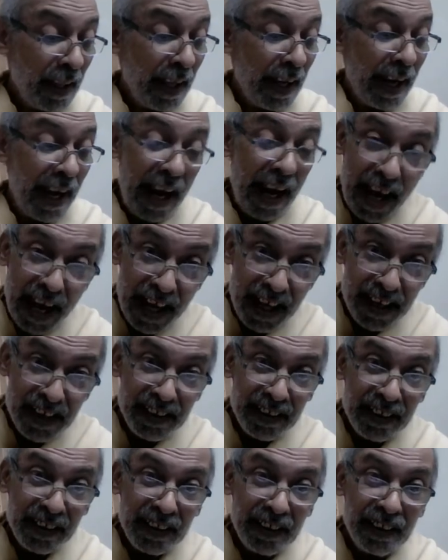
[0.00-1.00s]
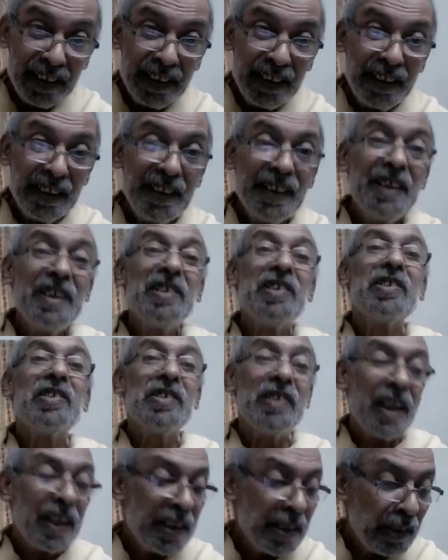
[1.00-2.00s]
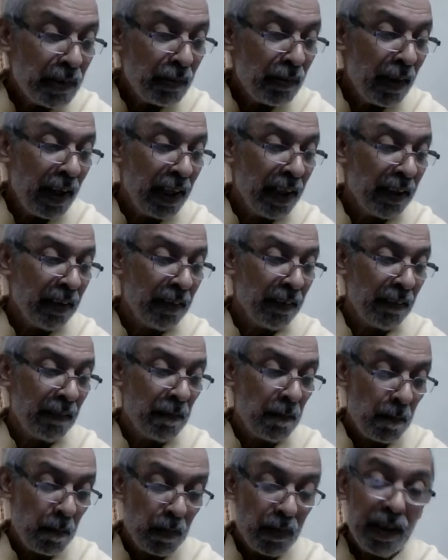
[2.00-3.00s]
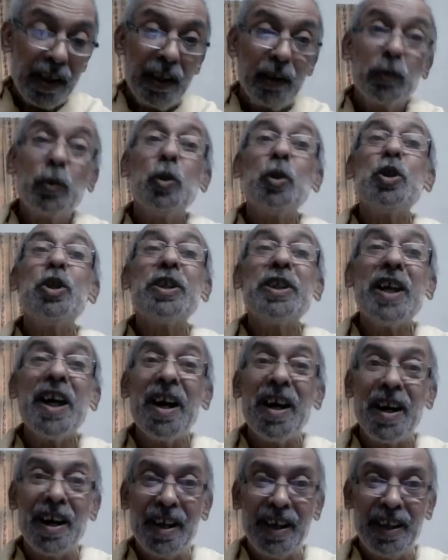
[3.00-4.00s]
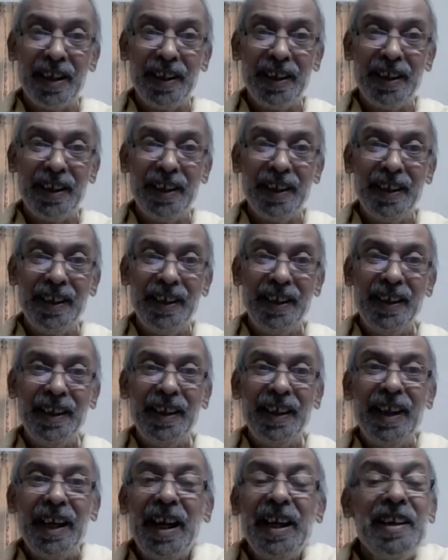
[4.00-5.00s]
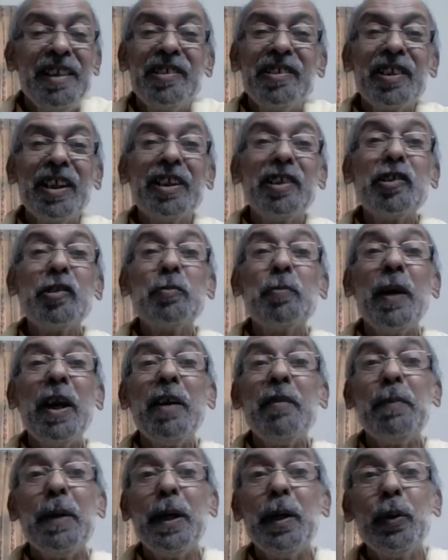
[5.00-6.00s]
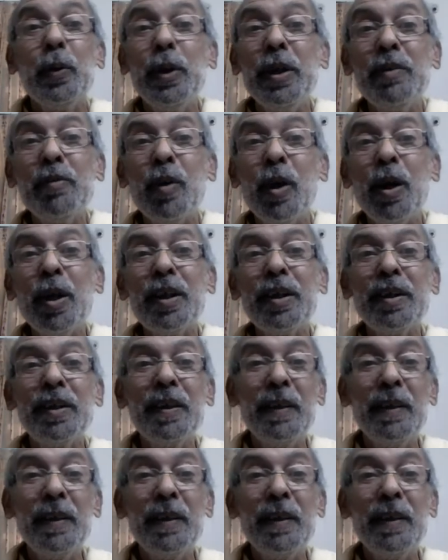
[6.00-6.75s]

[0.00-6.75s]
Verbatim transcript: and is satisfied, tushtaha, and is satisfied by doing what?